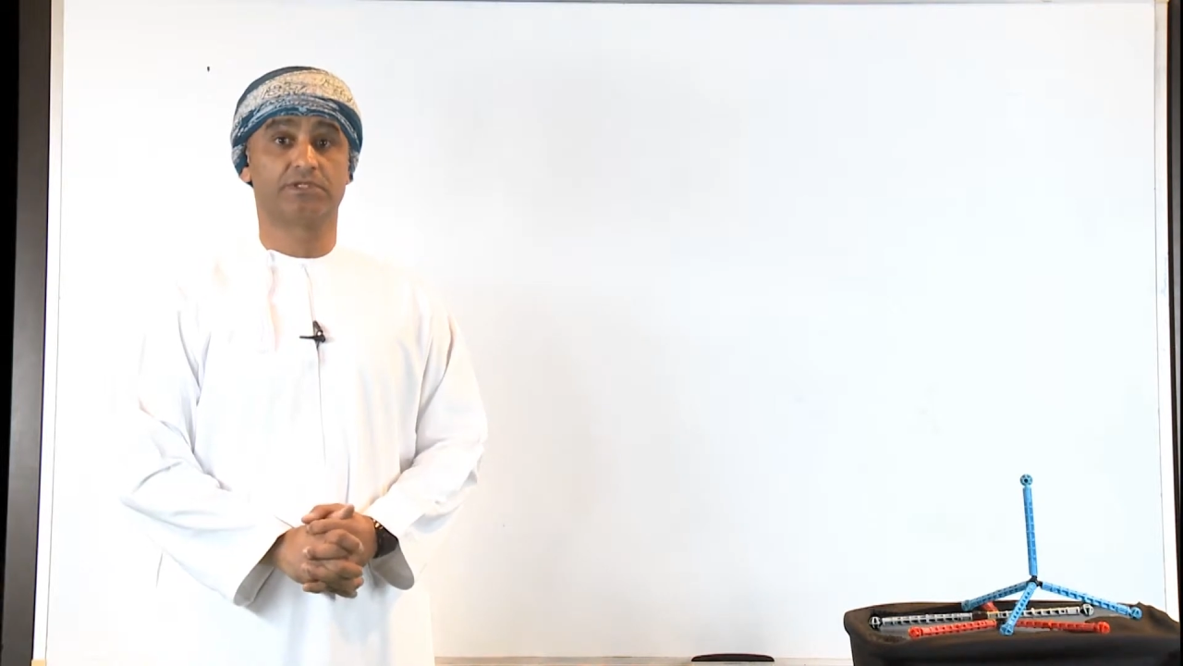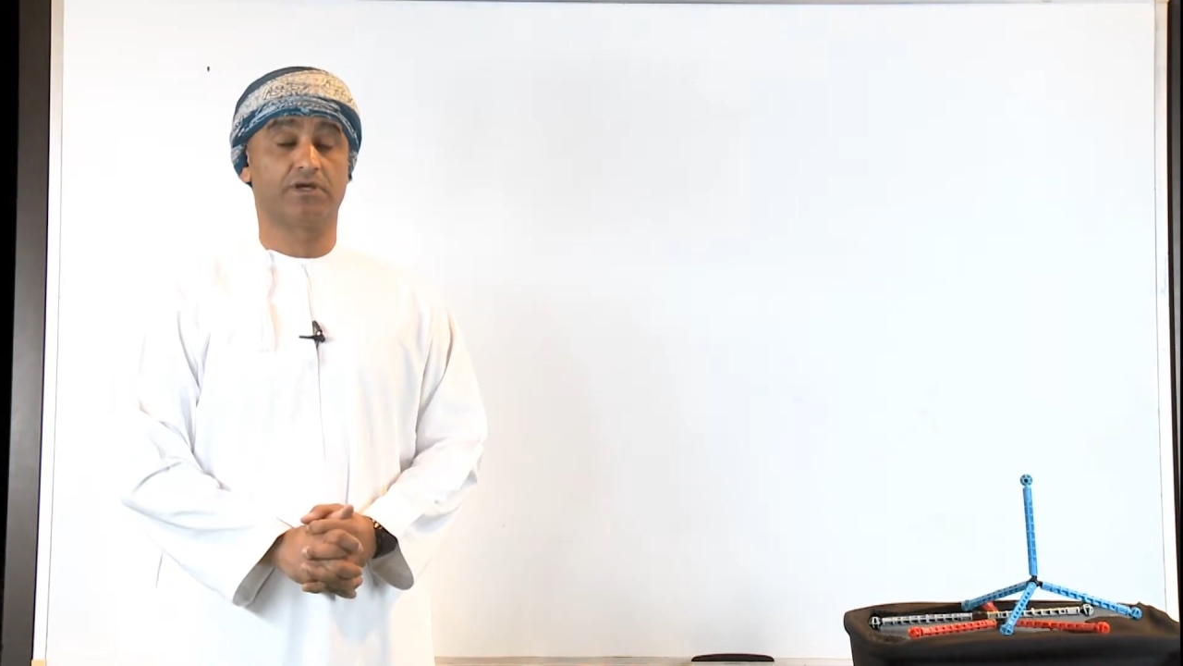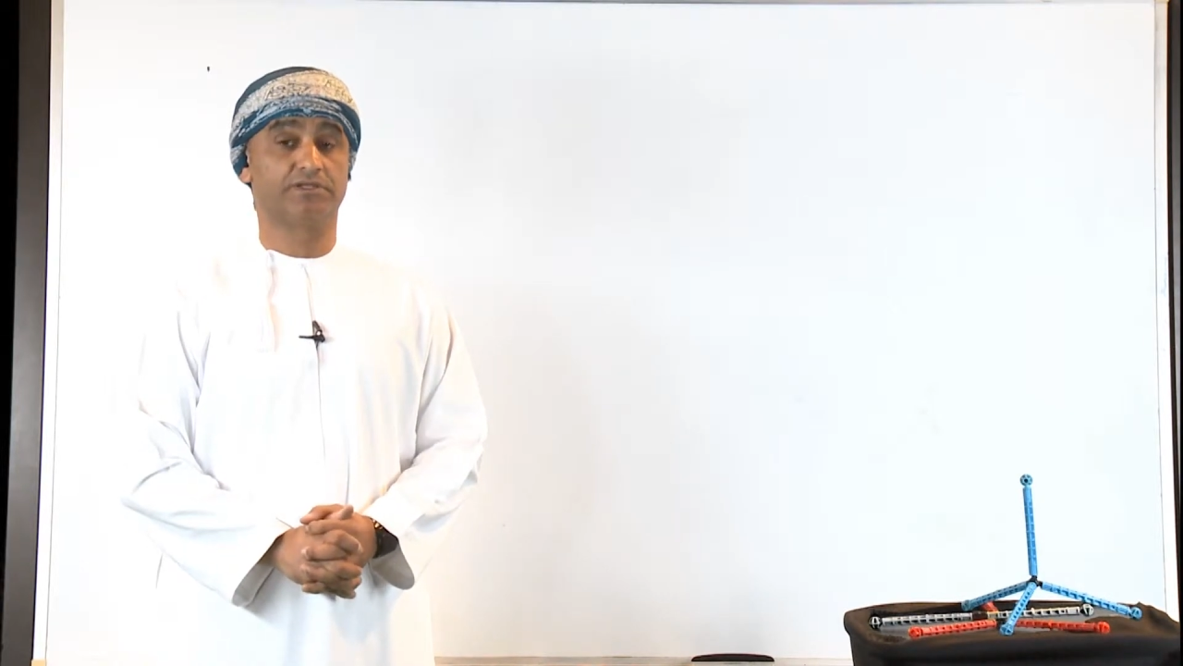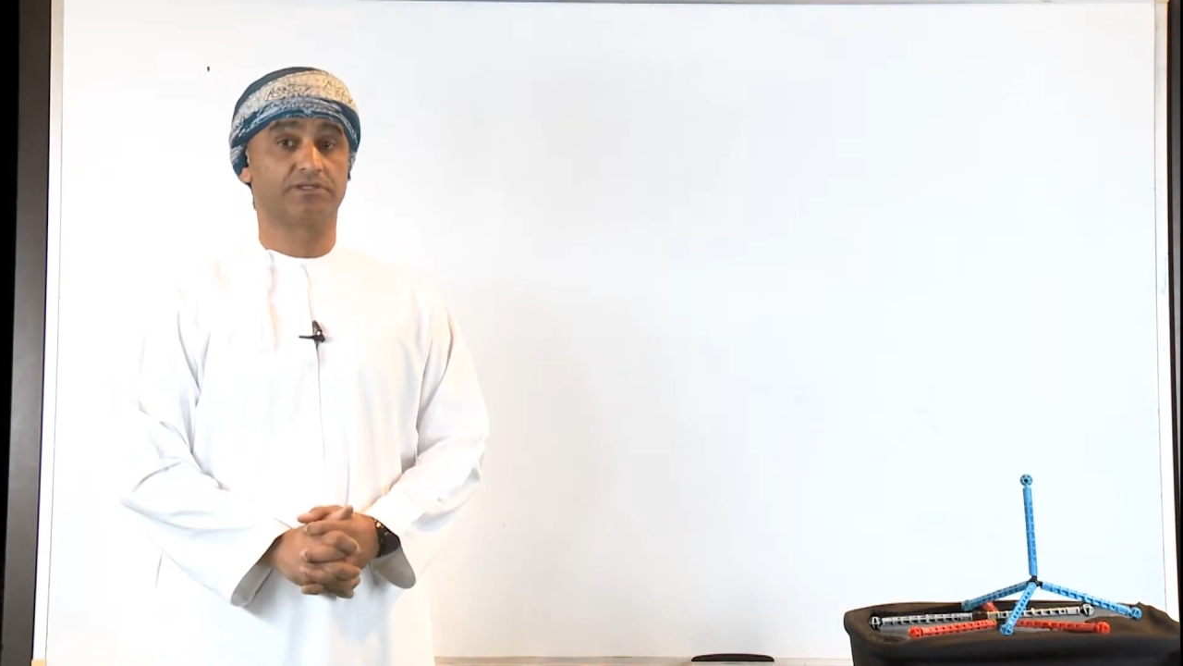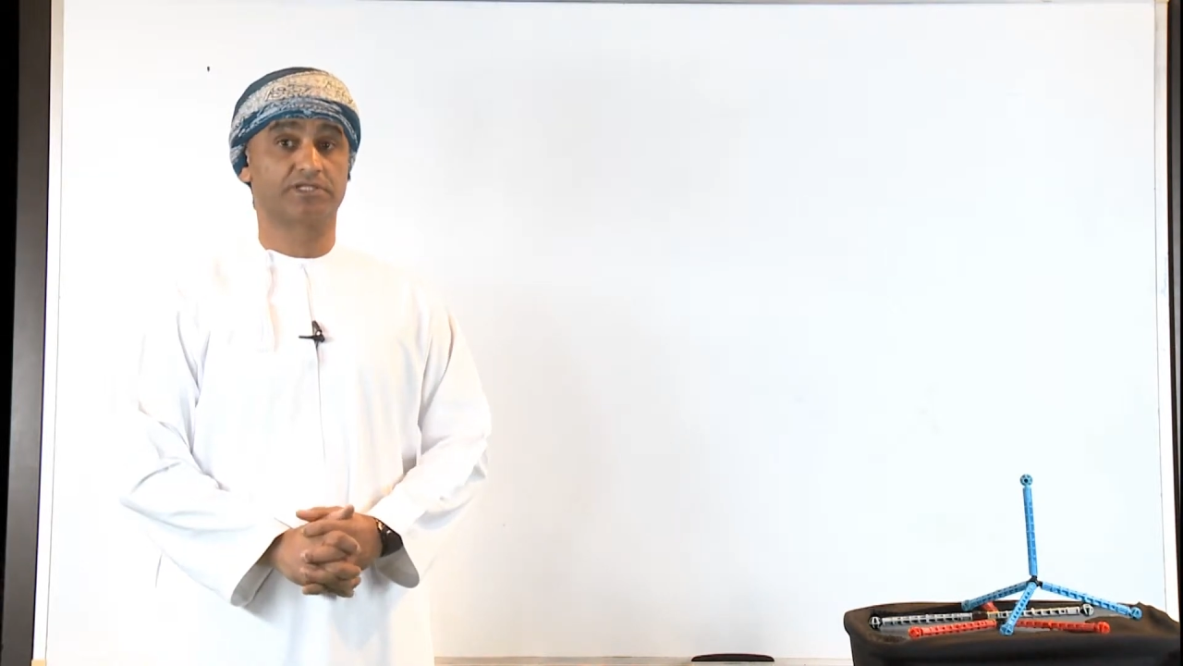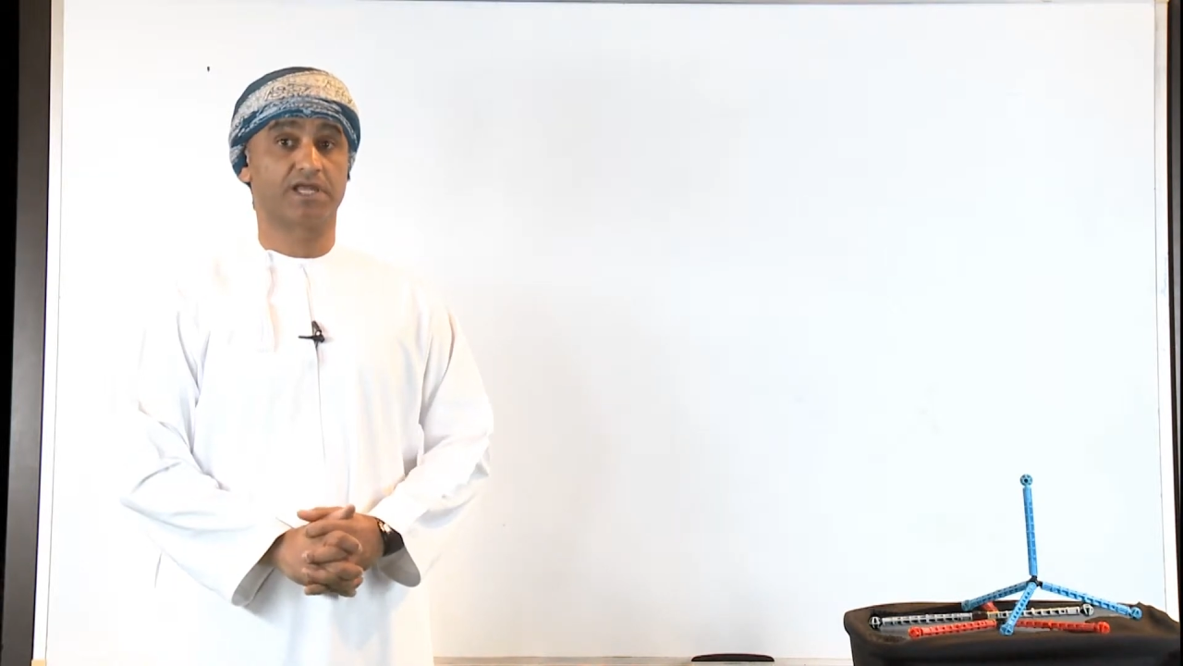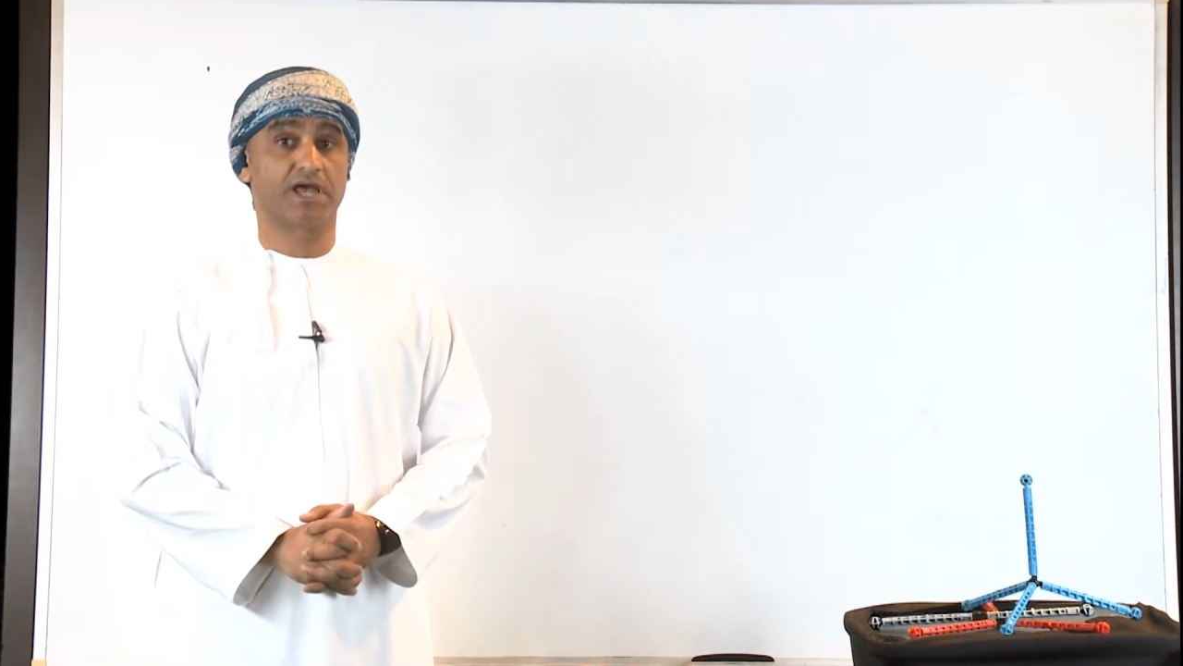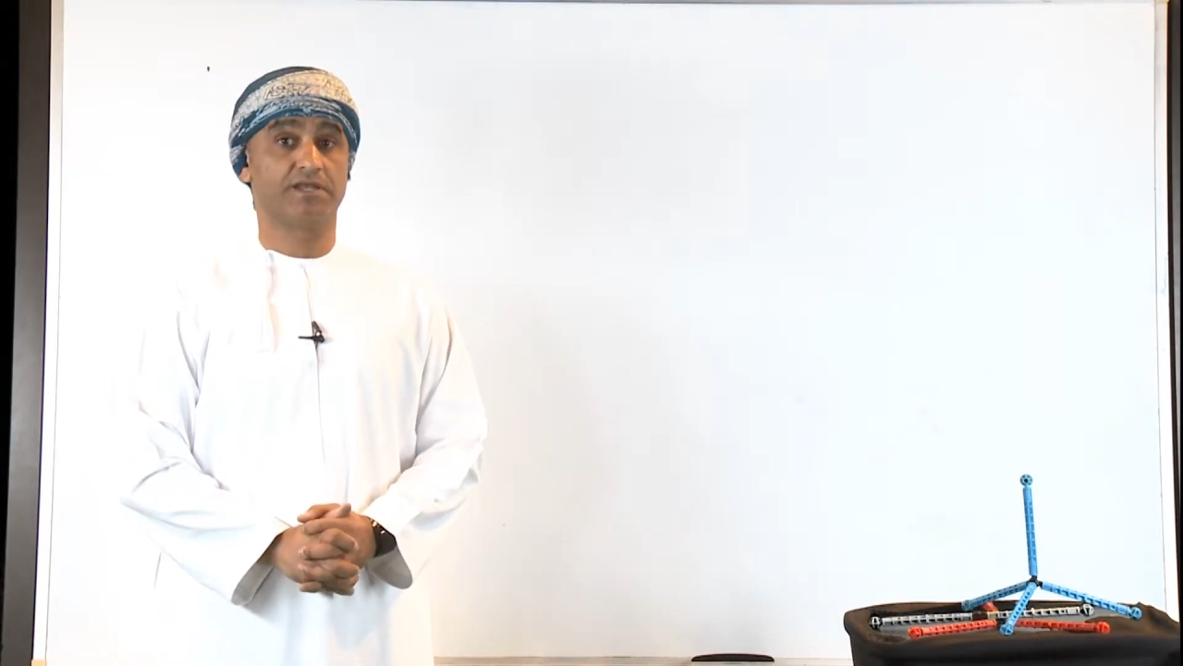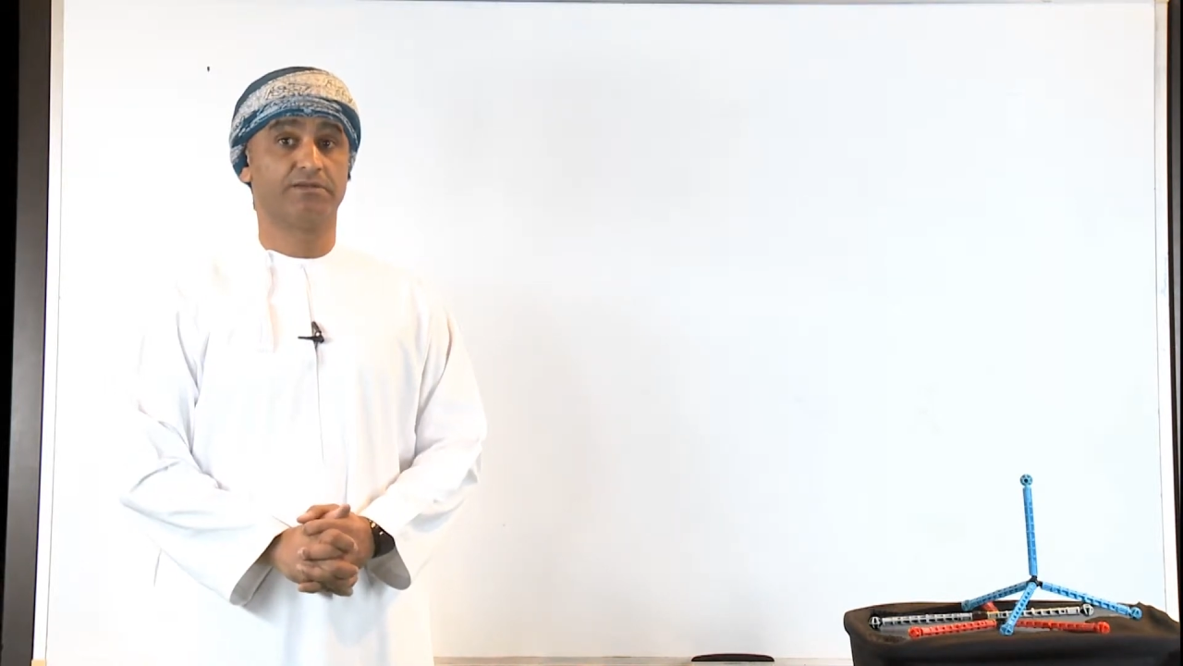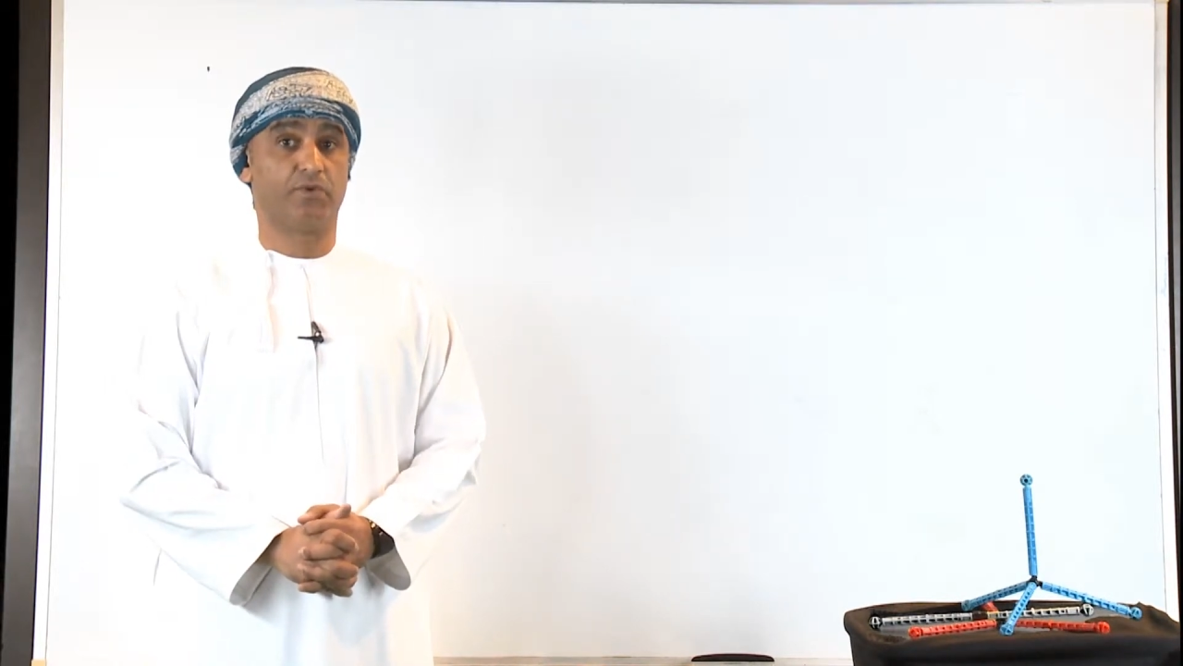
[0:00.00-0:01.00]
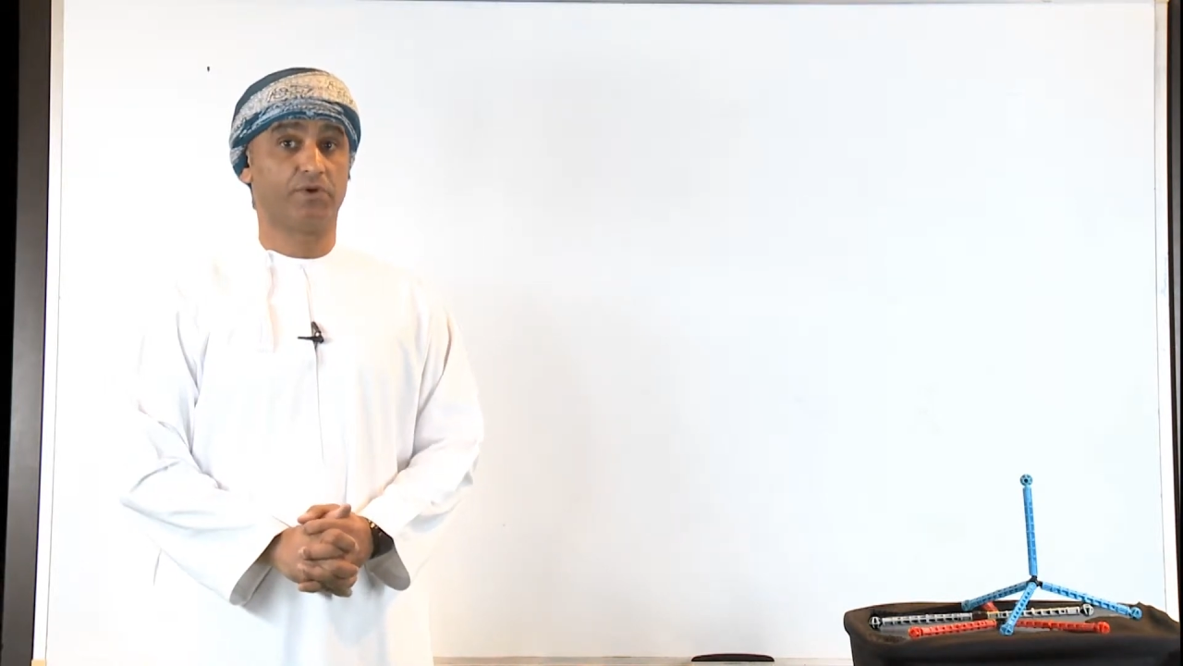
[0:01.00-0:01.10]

to understand